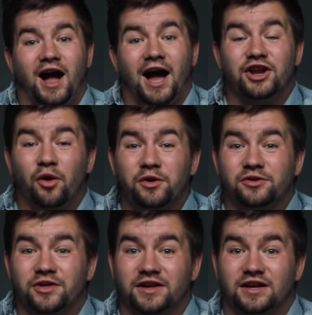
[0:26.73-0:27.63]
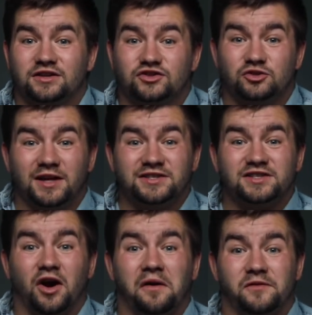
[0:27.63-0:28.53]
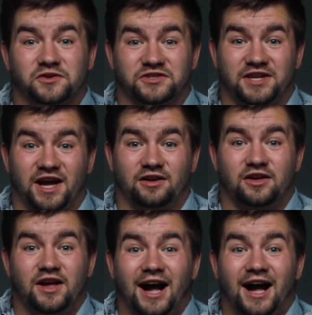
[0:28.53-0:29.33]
I know what you're thinking. Zoom lenses are versatile.